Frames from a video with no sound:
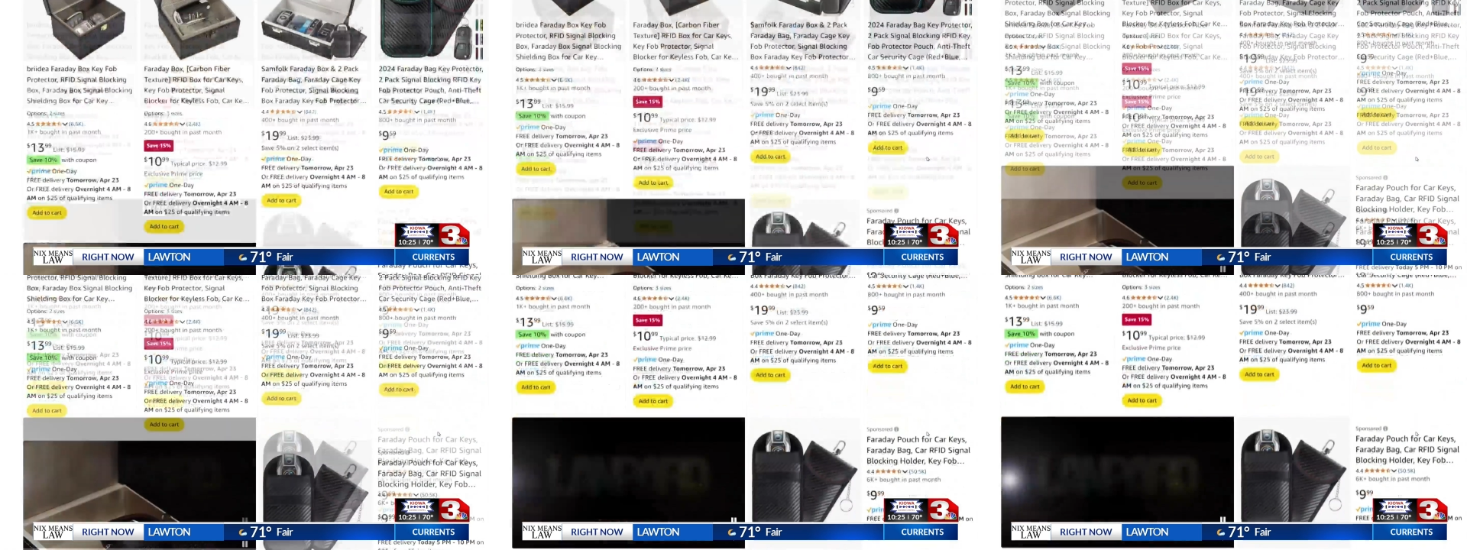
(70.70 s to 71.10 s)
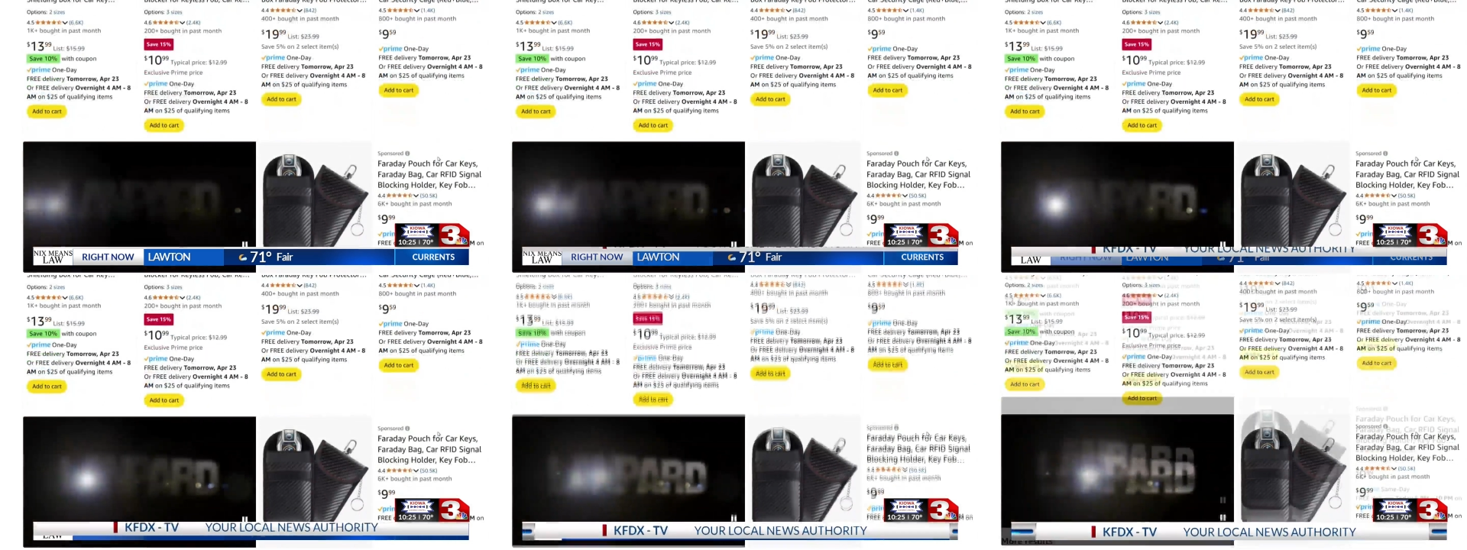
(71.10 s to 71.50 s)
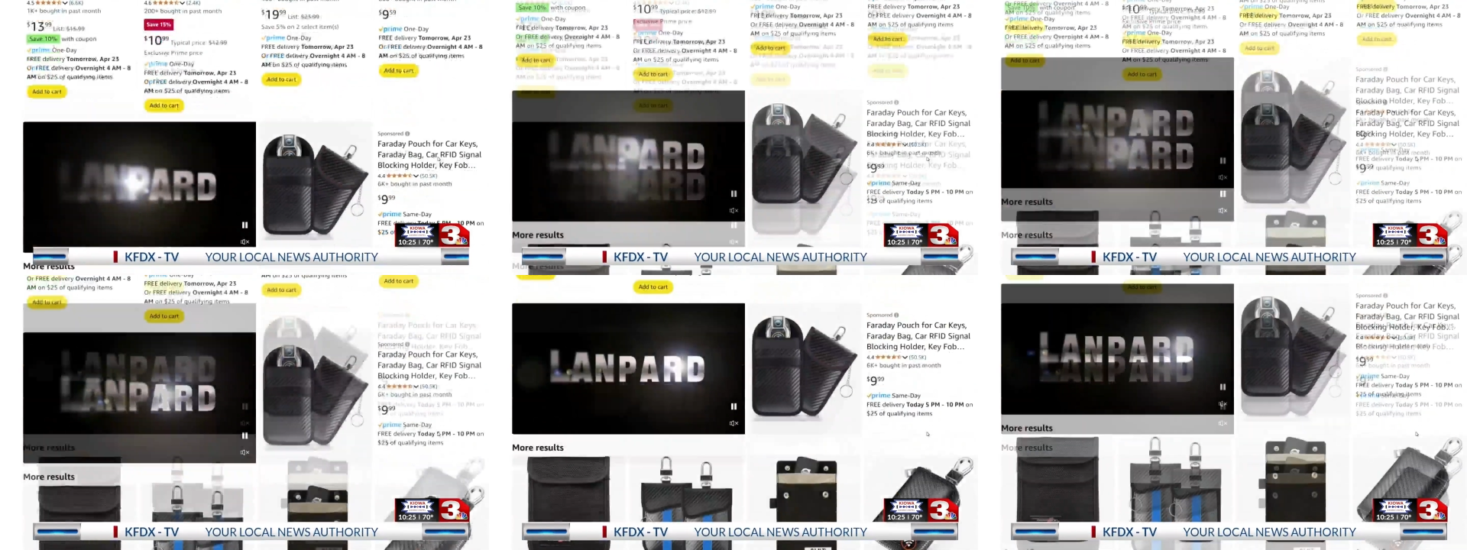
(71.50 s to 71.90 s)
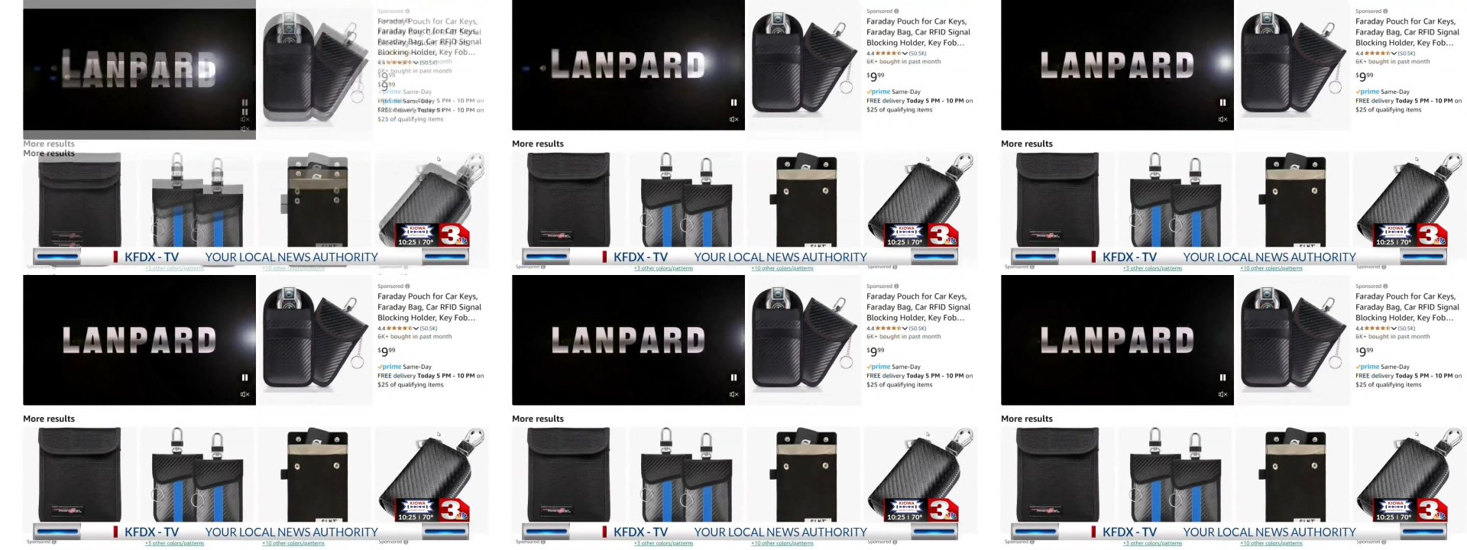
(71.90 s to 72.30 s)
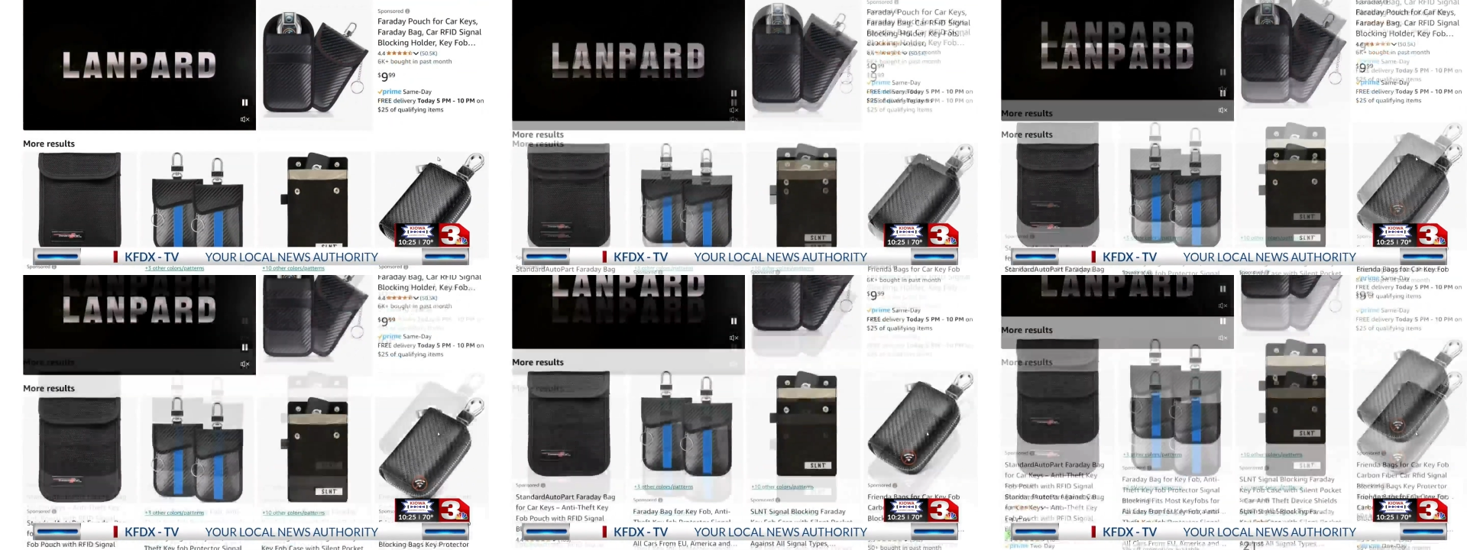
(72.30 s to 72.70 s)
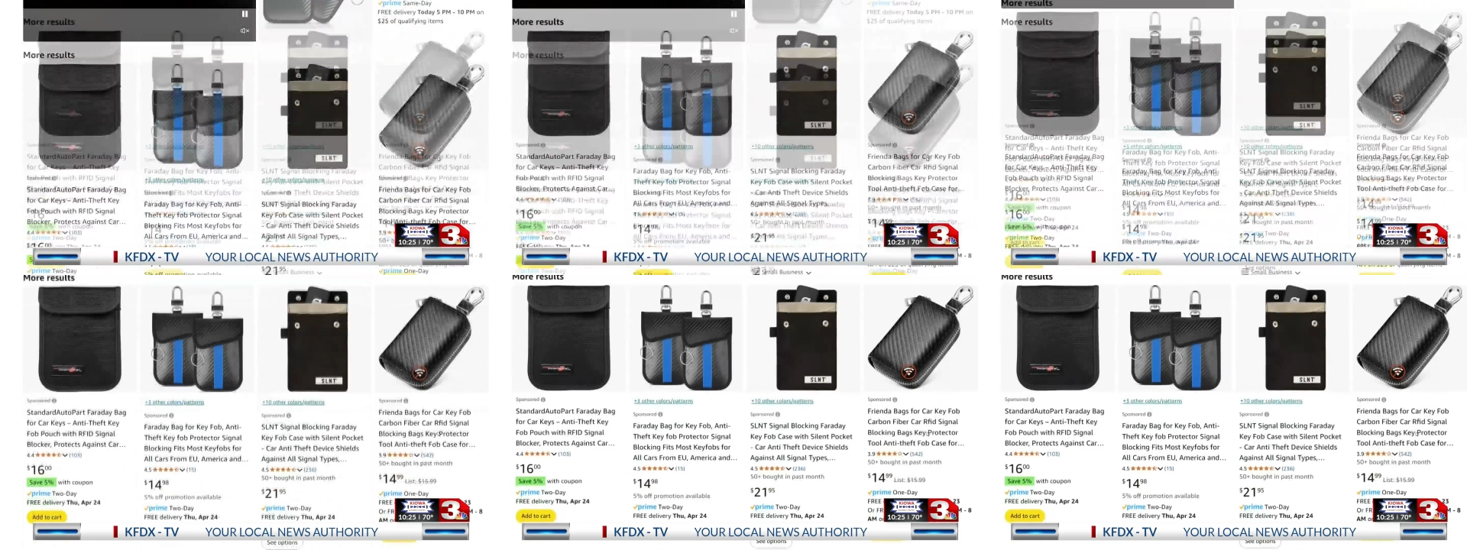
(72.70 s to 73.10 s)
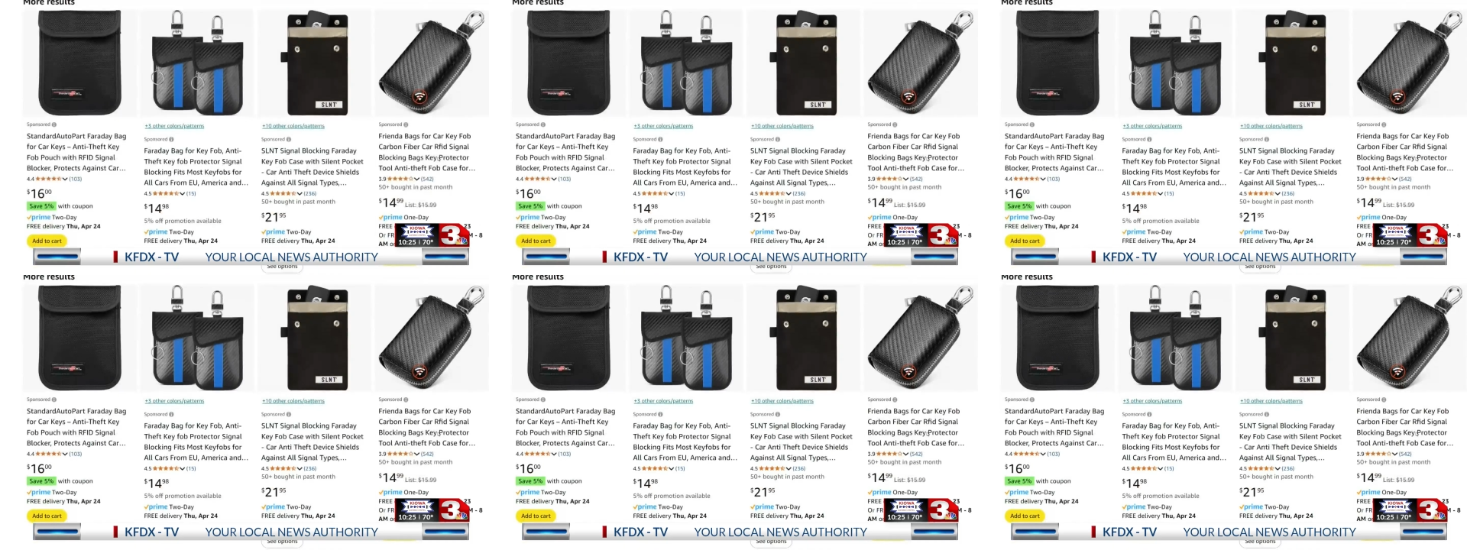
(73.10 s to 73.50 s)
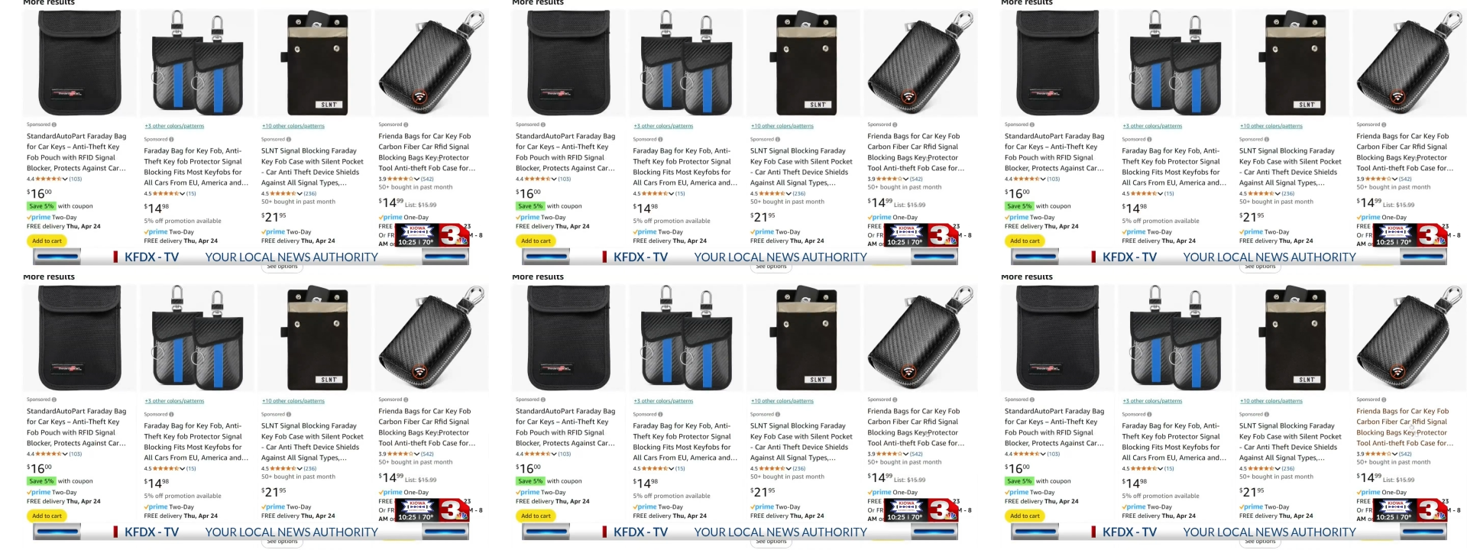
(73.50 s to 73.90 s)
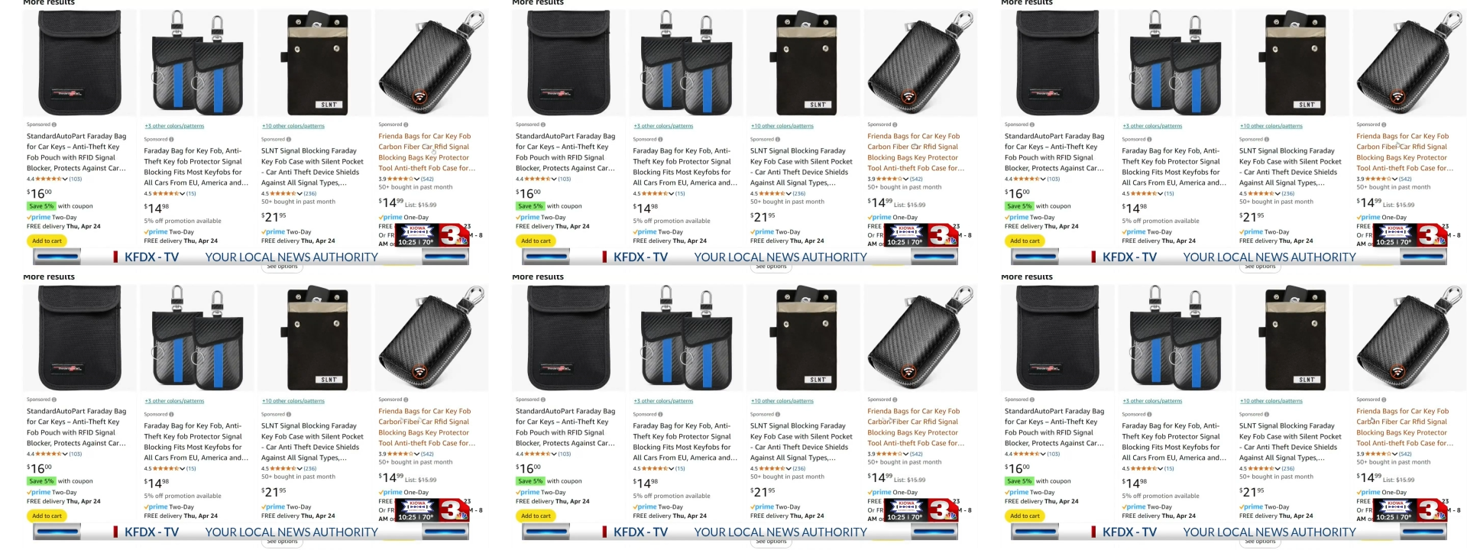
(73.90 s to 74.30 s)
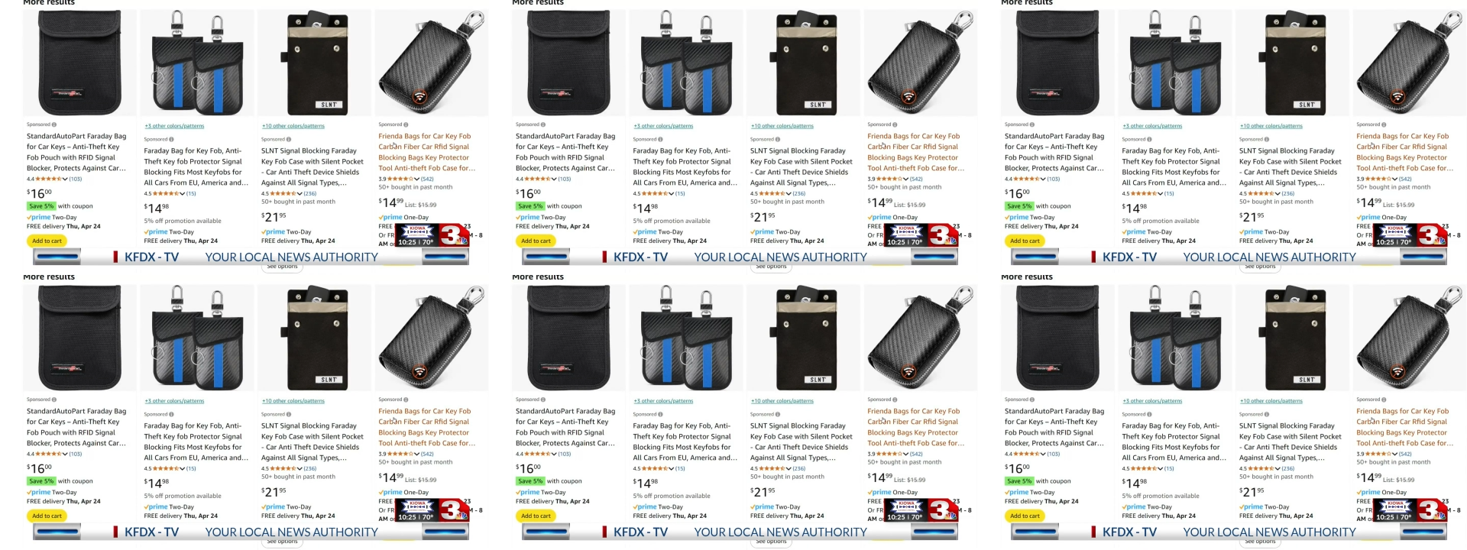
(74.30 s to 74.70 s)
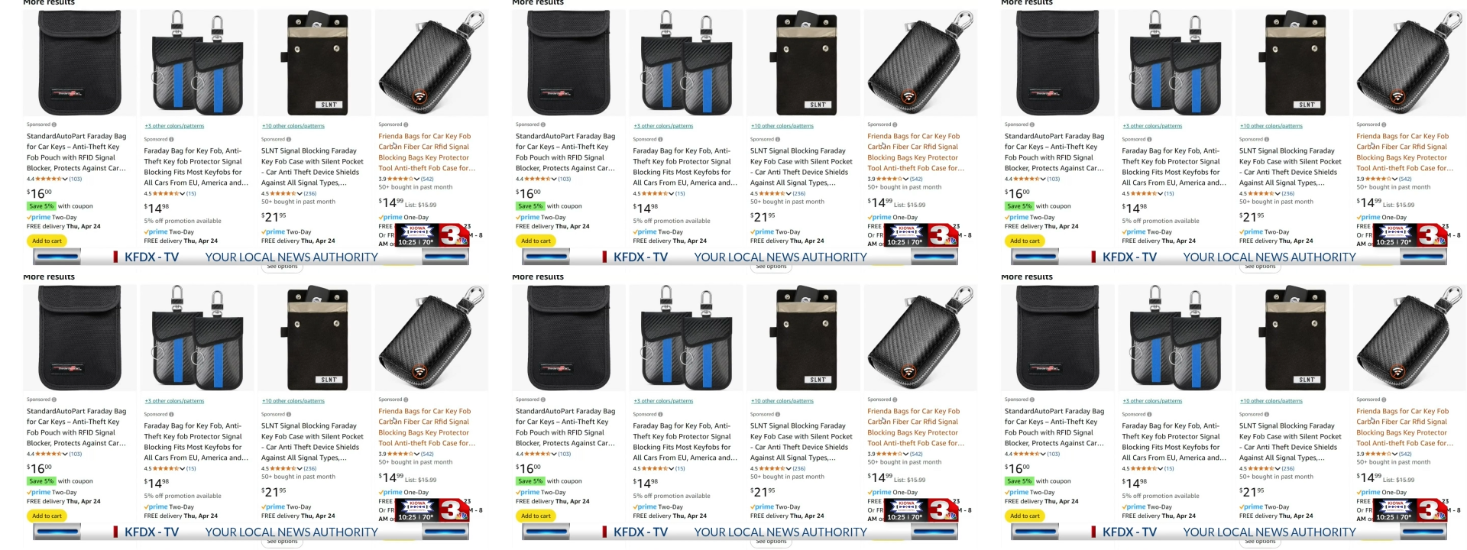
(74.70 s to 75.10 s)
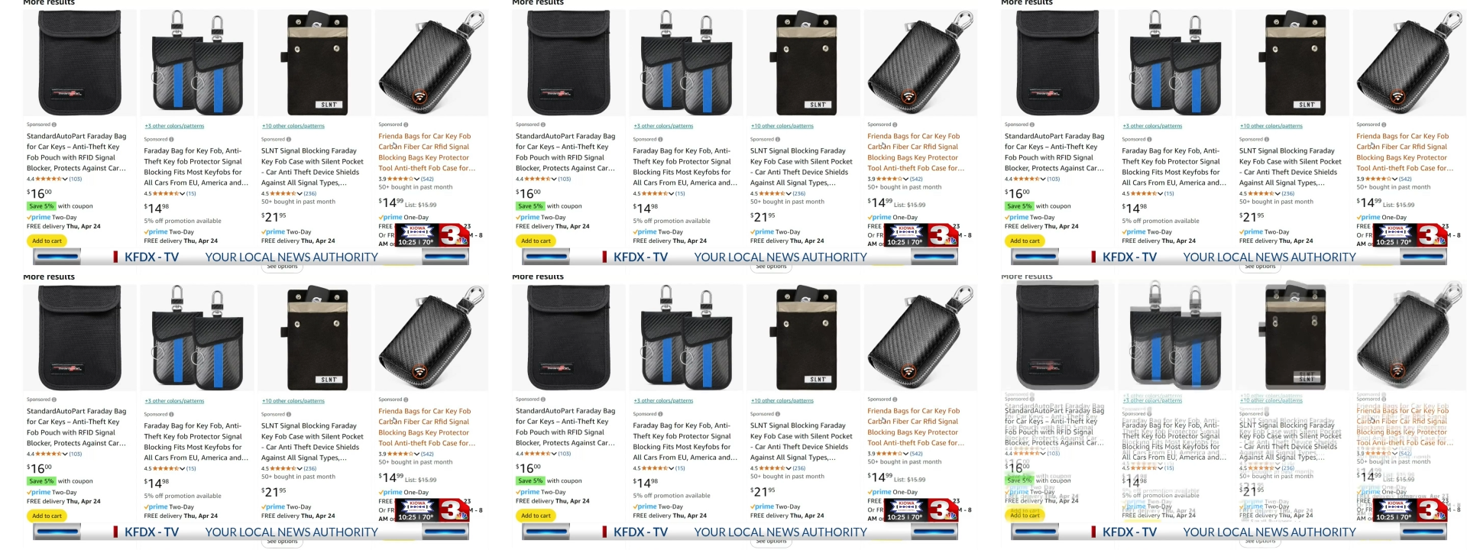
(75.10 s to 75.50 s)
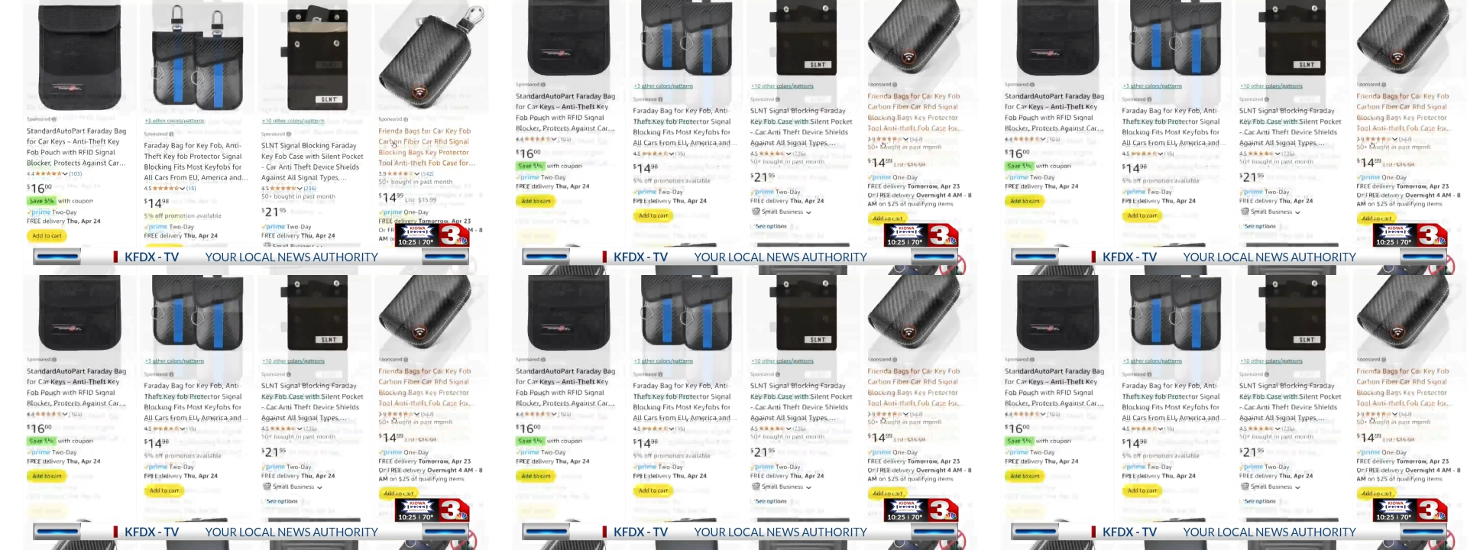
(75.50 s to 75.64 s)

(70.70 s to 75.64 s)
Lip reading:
Nobody's mouth can be seen.